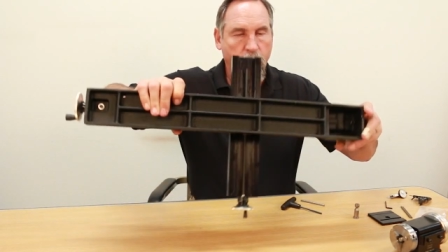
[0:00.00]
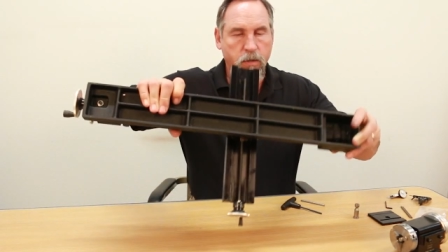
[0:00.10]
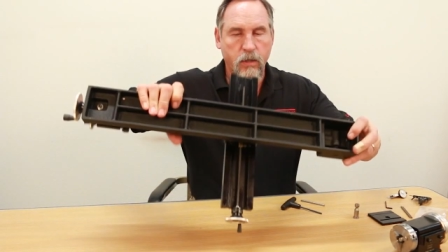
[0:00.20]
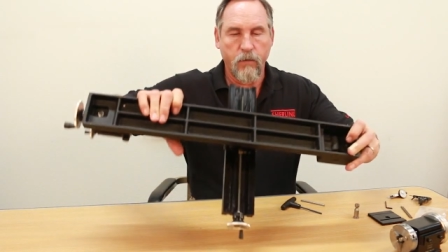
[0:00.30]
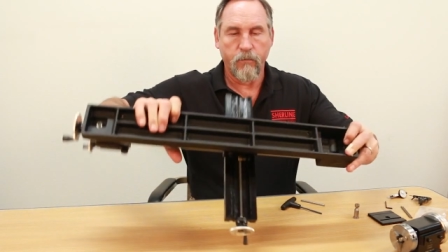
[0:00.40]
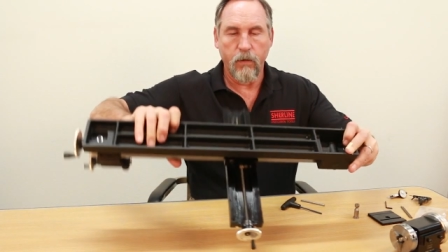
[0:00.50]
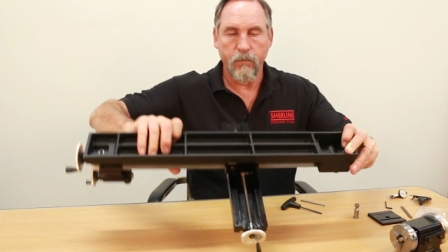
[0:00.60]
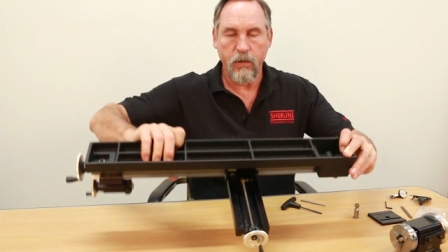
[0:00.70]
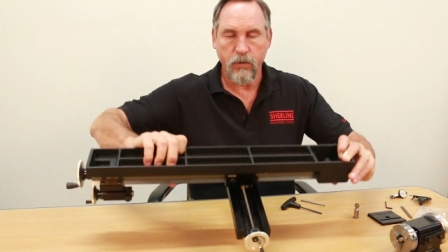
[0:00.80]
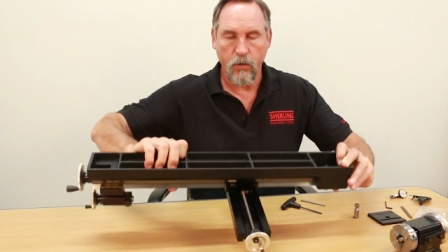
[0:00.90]
I'm gonna flip
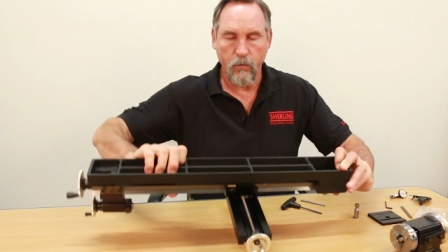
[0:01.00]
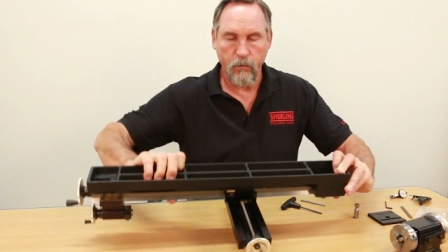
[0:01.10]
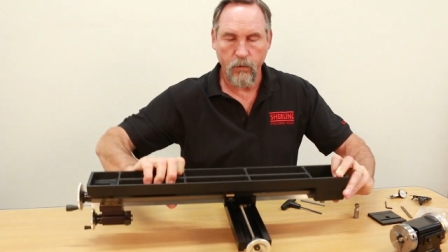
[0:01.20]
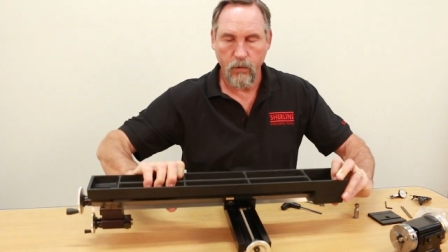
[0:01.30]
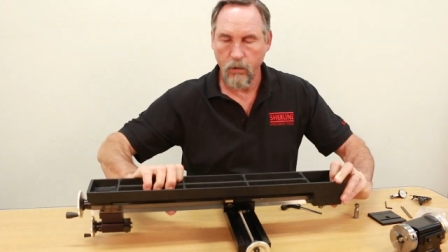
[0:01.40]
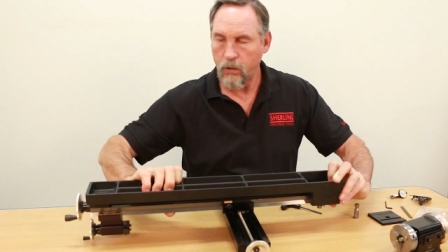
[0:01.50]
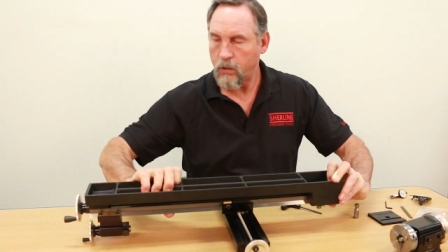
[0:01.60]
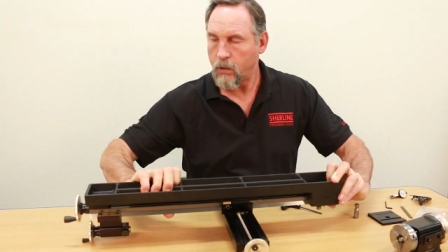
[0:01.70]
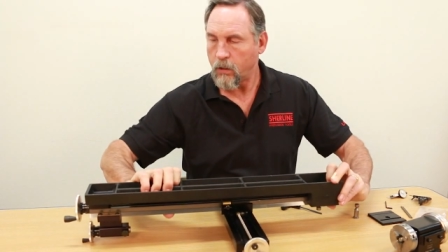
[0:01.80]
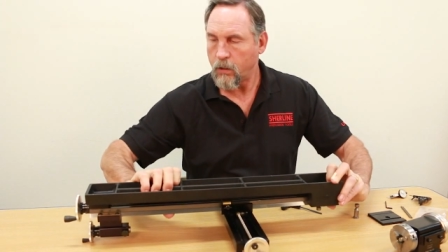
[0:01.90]
this
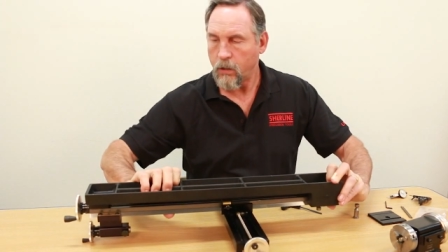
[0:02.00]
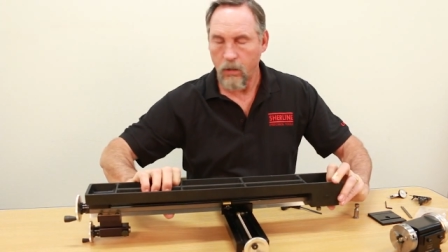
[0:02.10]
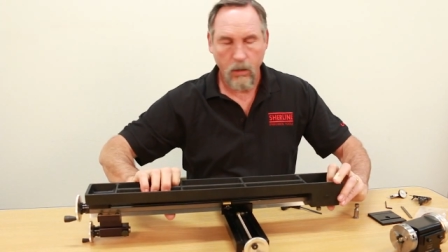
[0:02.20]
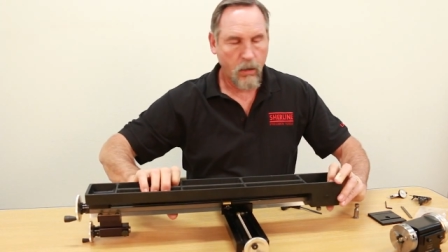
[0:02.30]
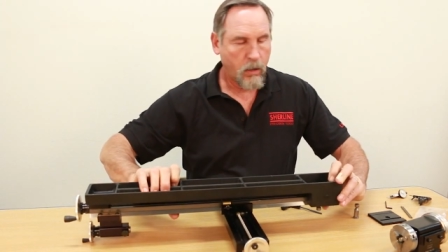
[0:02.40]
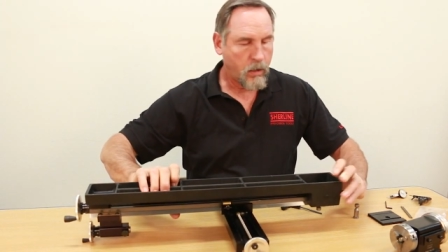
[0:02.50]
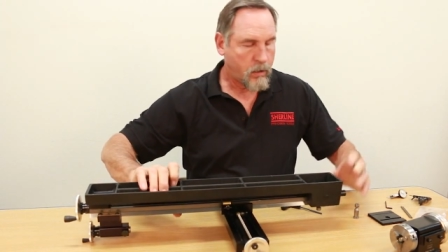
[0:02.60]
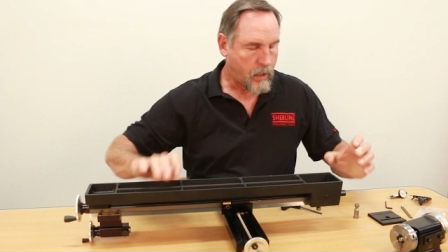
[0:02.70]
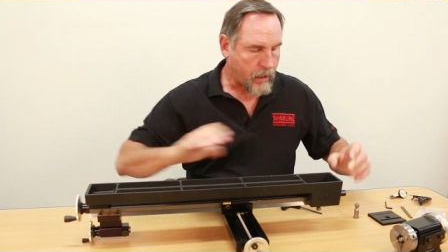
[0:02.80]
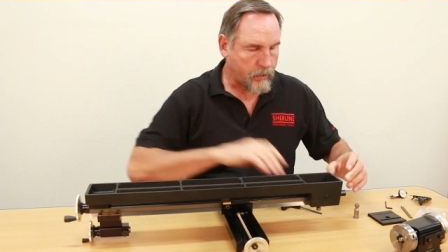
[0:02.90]
over.
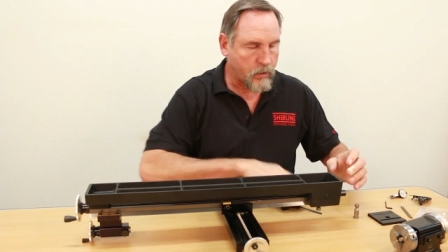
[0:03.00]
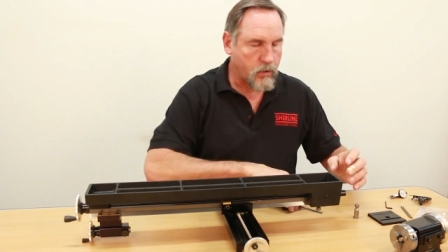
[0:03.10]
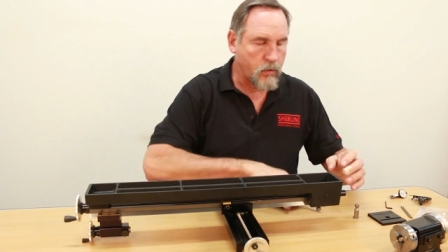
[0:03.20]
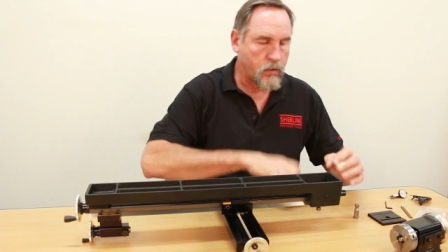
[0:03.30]
Take out the two